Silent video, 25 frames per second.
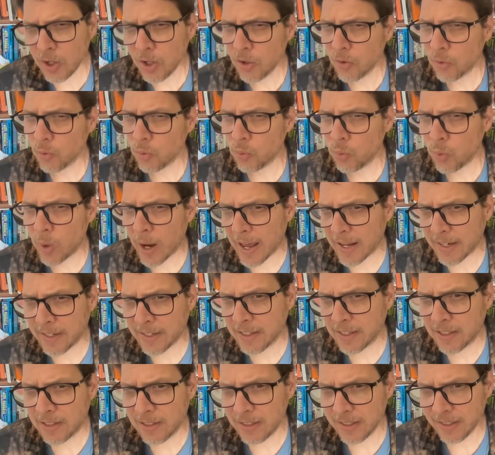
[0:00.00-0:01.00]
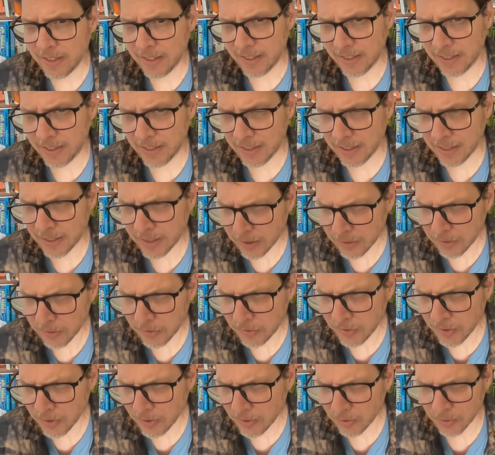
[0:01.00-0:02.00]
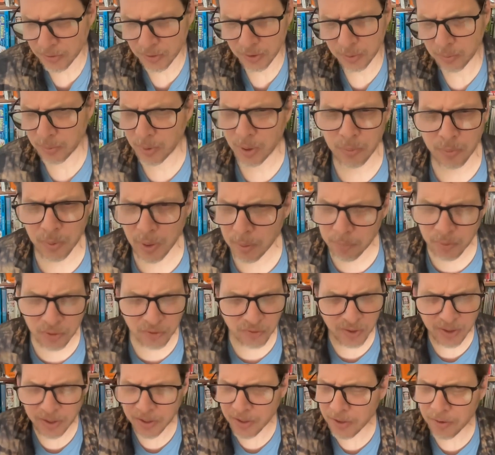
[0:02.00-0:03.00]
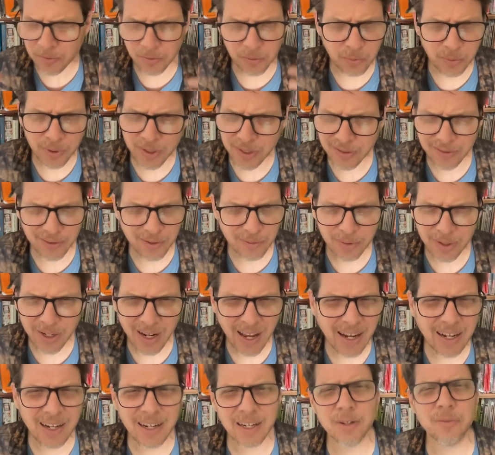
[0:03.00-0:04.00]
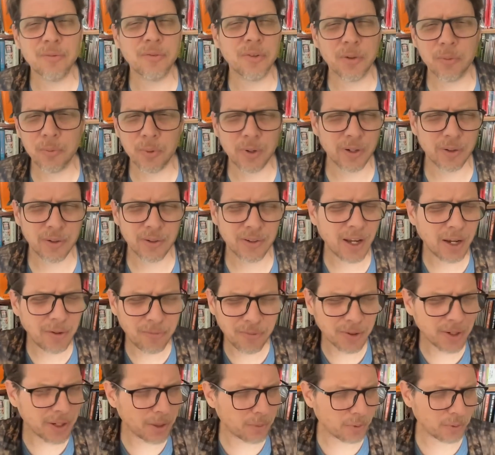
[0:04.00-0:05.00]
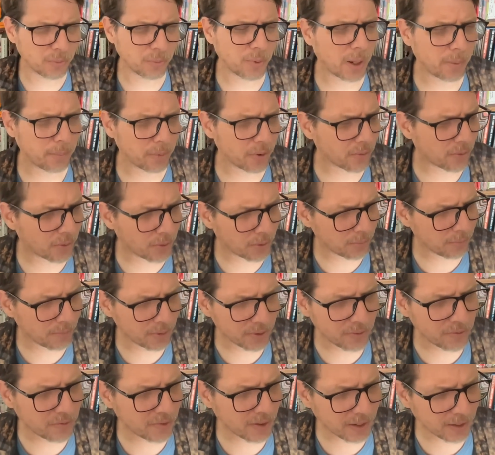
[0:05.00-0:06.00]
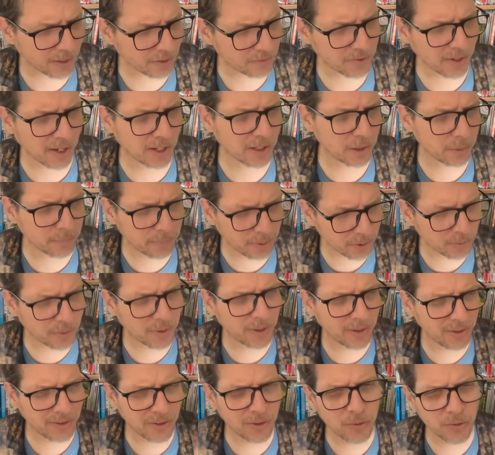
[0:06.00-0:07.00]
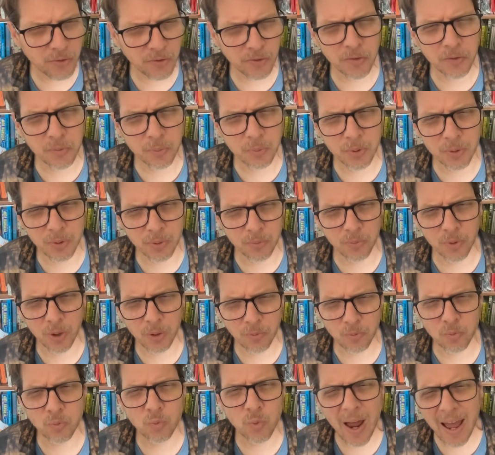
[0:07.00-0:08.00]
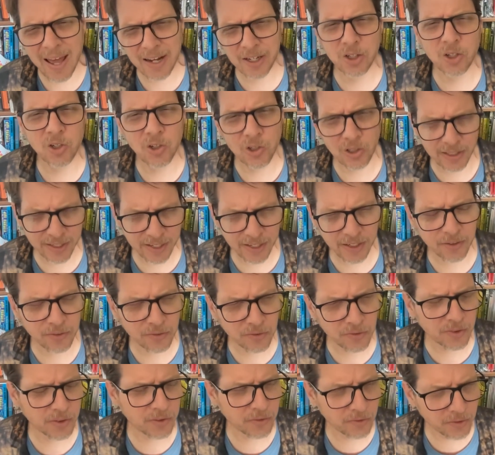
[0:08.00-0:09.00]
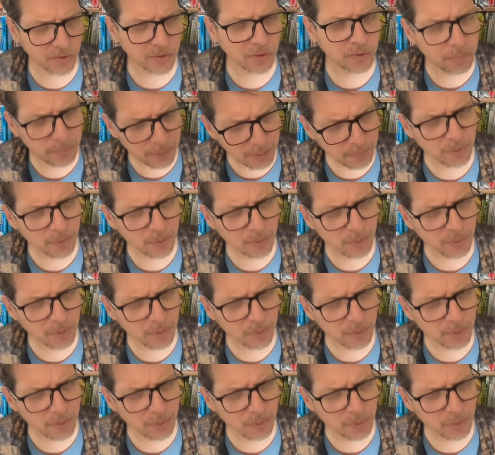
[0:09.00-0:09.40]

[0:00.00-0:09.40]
radically innocent or a representative or I forget what Robert Thurman said exactly, but he used this word of radical innocence. And these